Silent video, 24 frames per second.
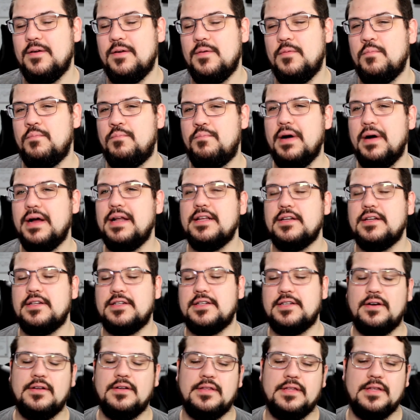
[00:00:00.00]
but it
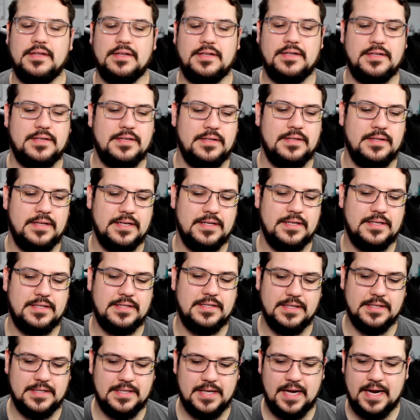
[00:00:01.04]
started this this
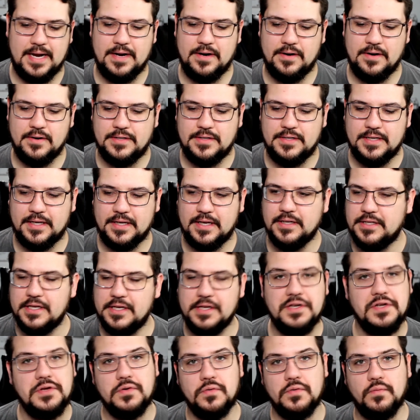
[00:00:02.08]
desire to
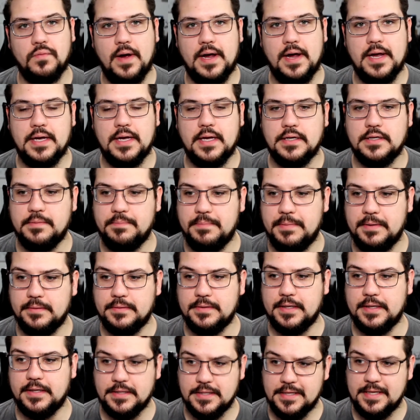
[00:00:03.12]
continue to write and to build
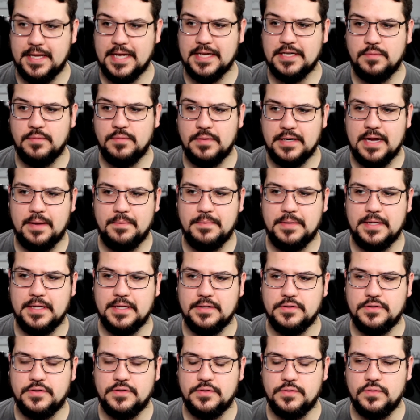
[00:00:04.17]
things, and that's what got me
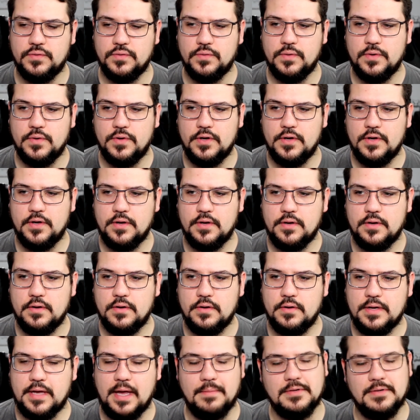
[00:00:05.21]
into
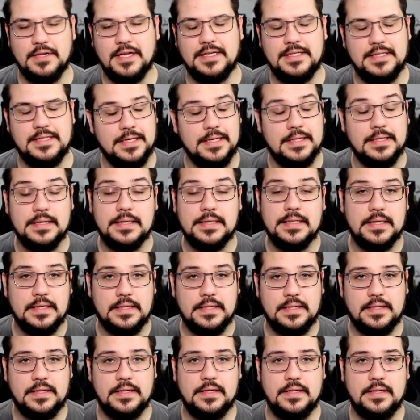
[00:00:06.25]
games like D and
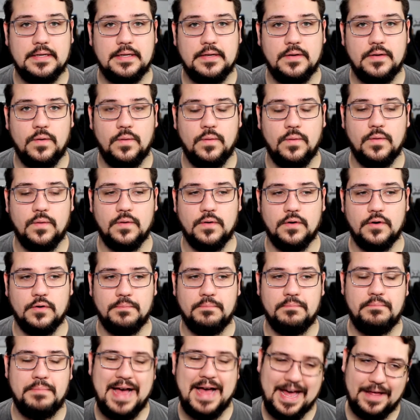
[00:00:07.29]
D or
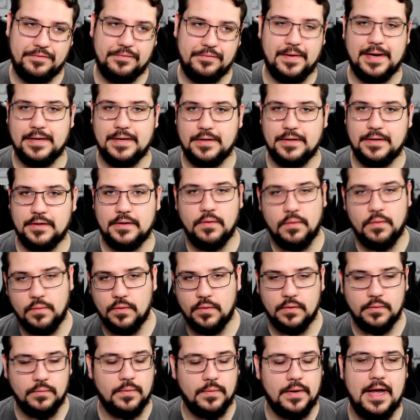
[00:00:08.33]
Pathfinder
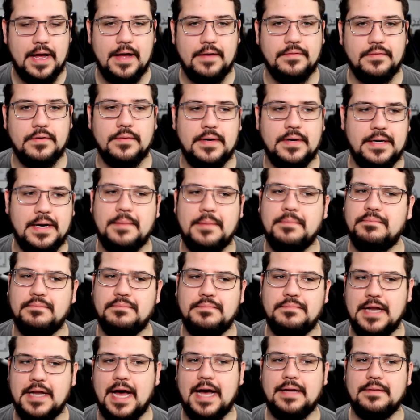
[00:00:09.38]
or what have you. And I'm
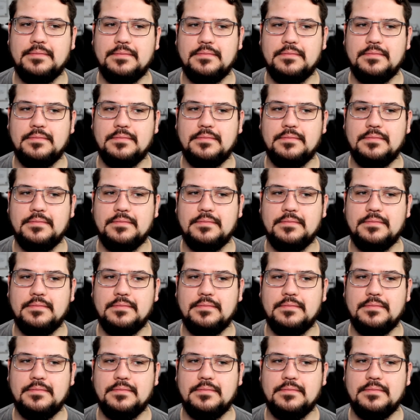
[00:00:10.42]
not